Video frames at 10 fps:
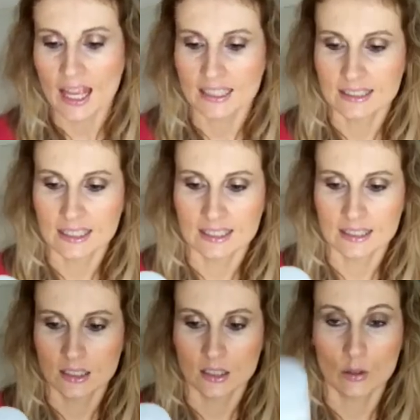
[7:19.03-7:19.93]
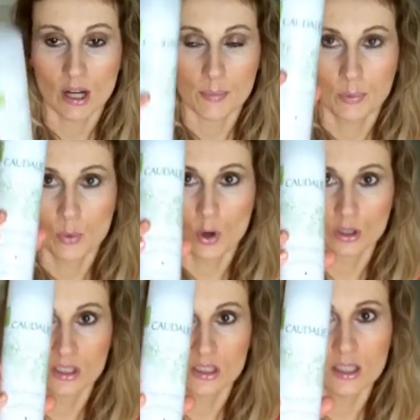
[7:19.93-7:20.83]
It's this uh, Grape
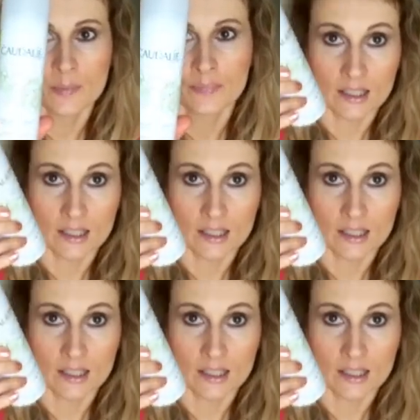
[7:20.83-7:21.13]
Water.